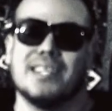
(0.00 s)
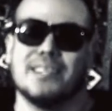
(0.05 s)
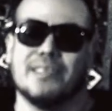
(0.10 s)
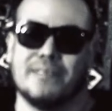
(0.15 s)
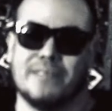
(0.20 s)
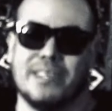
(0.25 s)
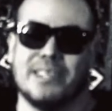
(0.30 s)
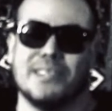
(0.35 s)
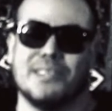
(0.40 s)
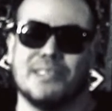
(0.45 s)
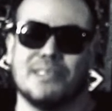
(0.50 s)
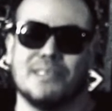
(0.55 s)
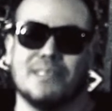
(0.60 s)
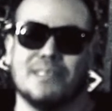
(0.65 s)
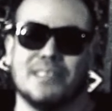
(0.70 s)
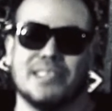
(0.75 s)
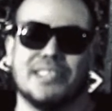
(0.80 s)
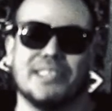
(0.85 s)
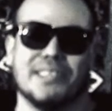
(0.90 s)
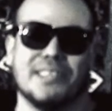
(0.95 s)
individual,
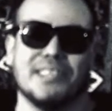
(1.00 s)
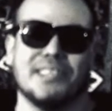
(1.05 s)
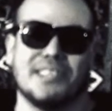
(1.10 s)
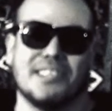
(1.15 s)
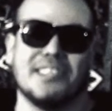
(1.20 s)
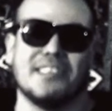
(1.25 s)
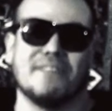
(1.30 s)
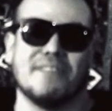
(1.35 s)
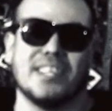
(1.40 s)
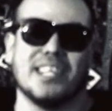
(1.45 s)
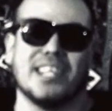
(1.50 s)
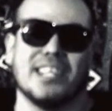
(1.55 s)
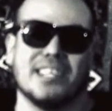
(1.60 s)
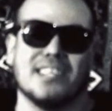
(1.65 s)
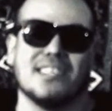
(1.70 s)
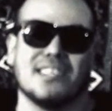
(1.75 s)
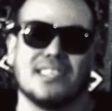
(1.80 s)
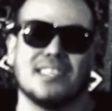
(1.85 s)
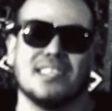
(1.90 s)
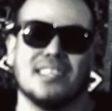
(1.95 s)
which usually
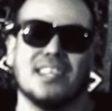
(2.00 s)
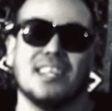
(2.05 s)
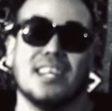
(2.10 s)
means